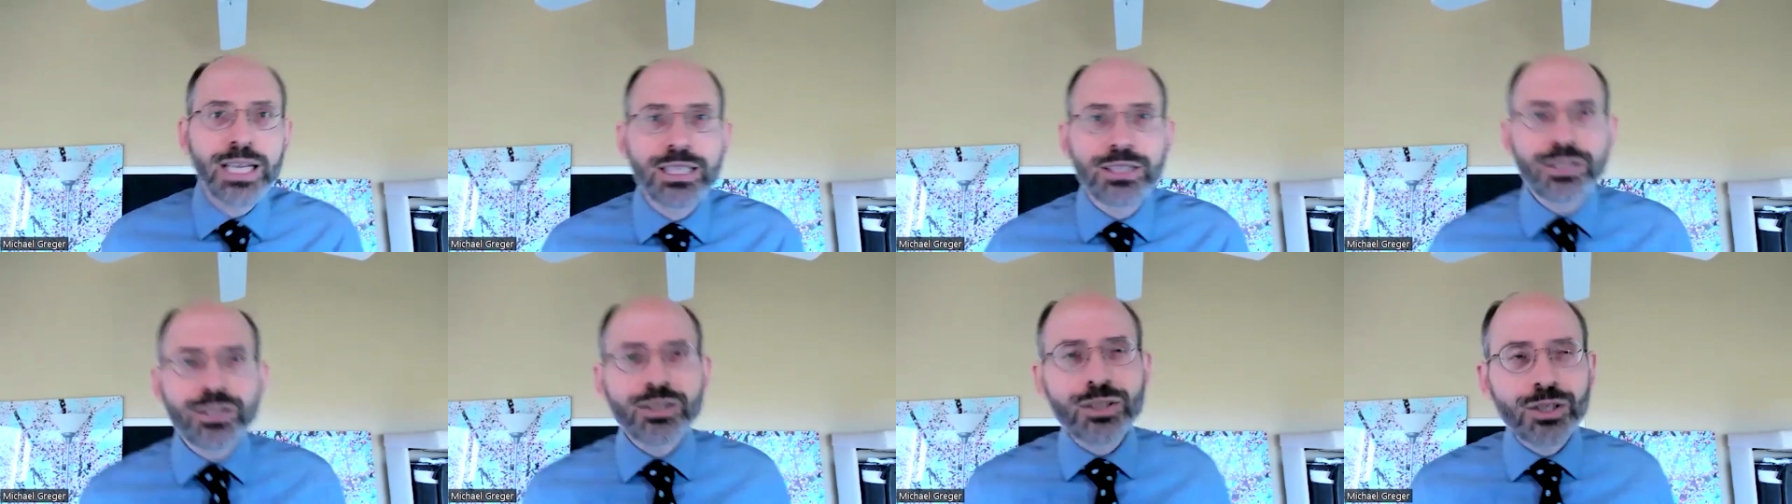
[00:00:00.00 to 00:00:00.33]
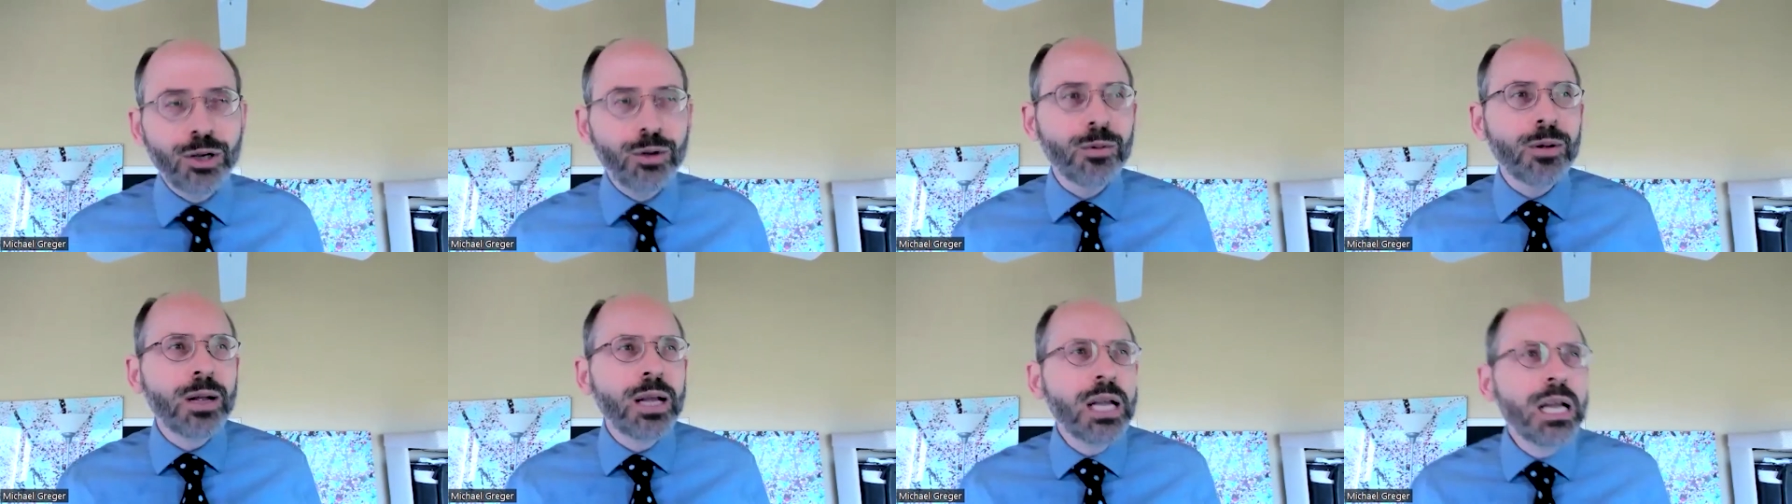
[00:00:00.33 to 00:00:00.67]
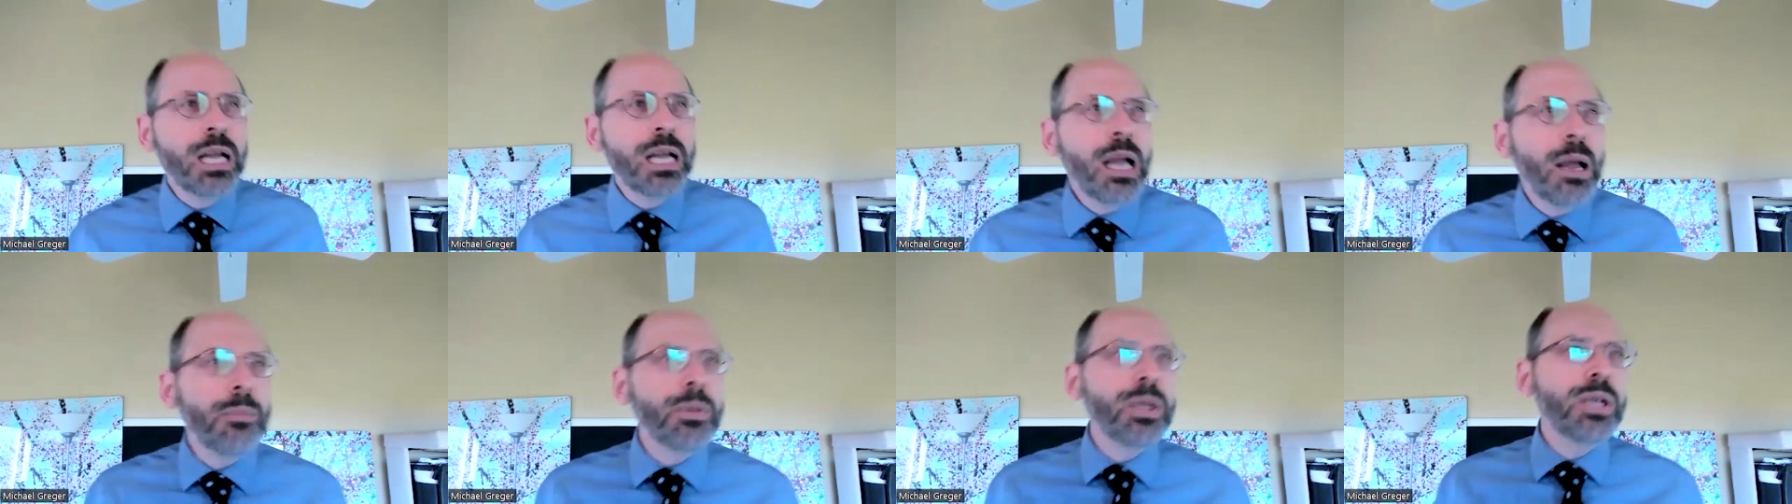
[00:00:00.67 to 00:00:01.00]
So,
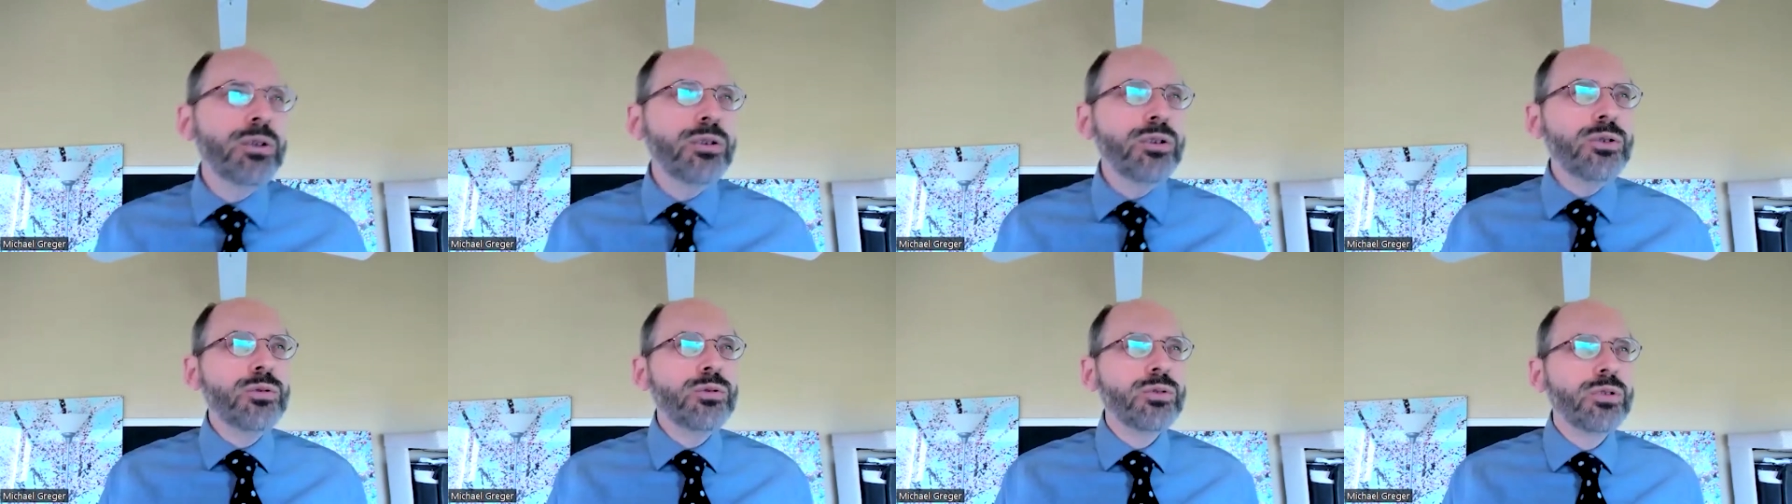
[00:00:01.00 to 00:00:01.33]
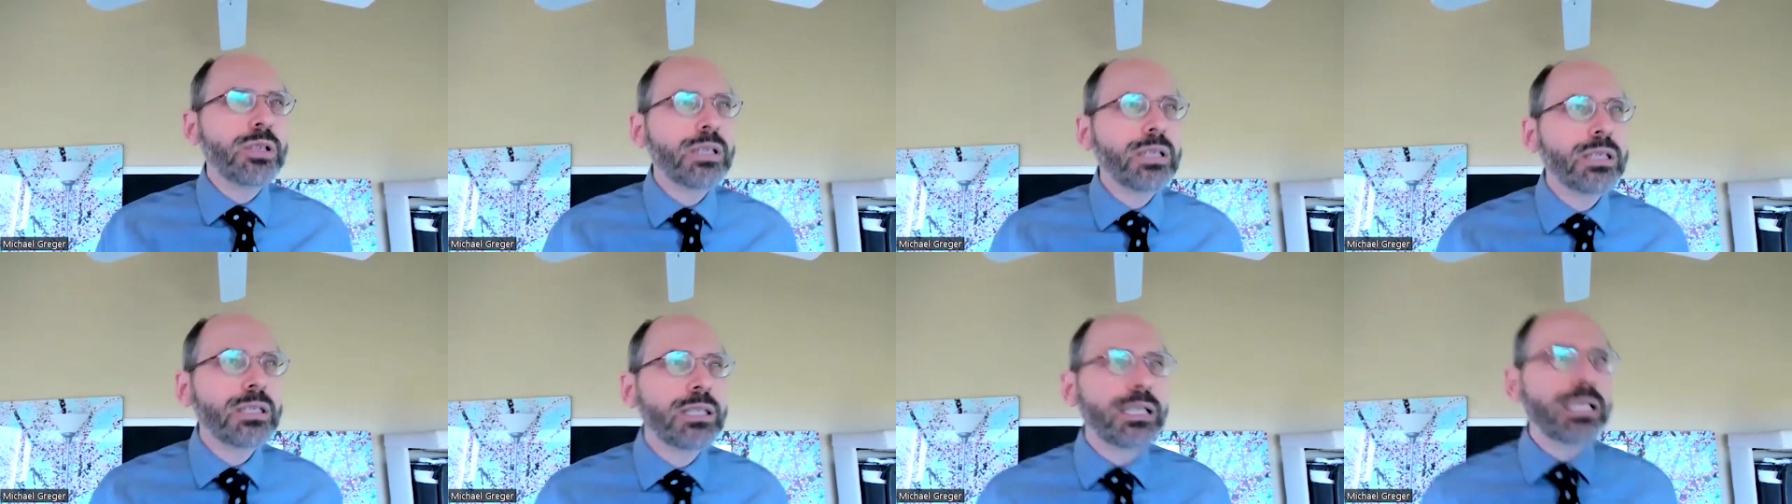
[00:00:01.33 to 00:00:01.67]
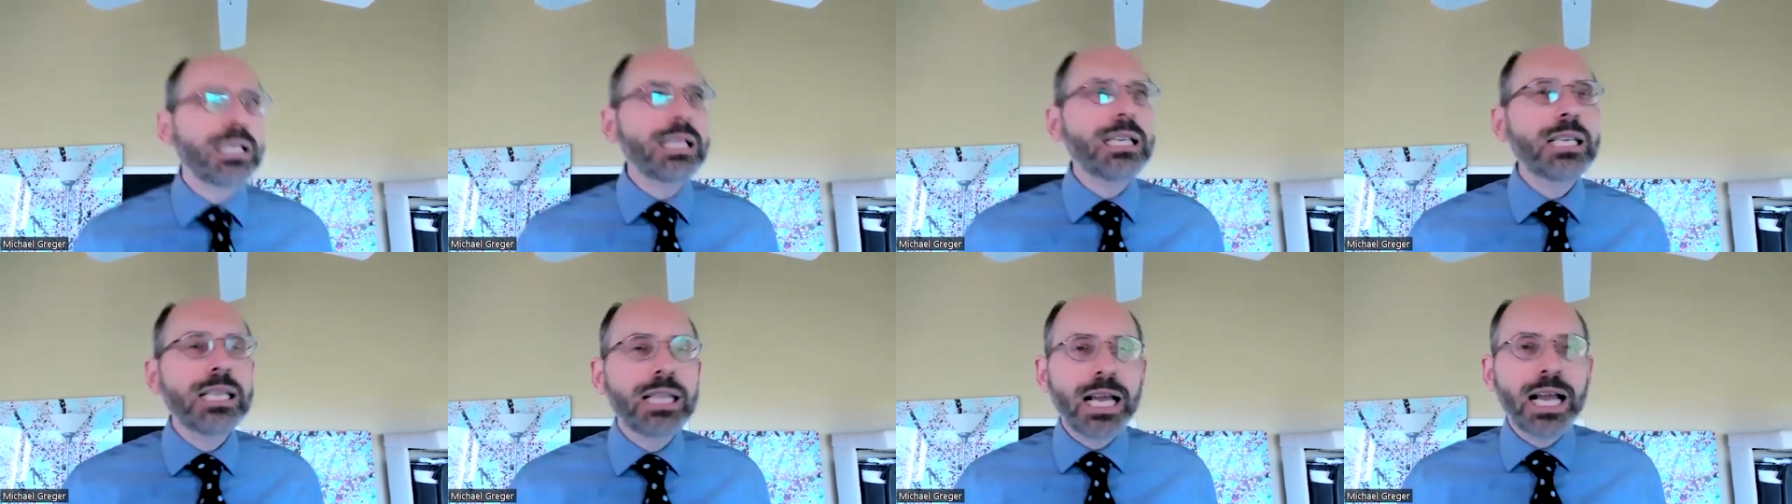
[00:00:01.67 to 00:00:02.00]
you do see
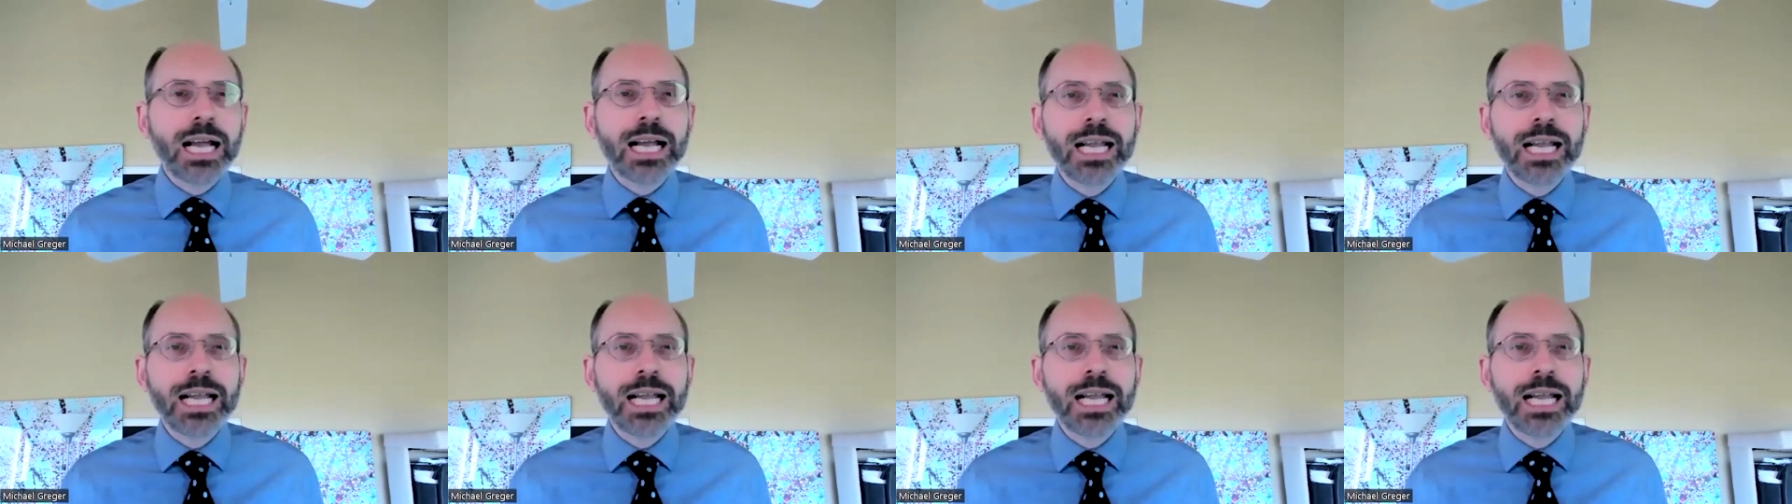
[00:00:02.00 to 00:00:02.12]
that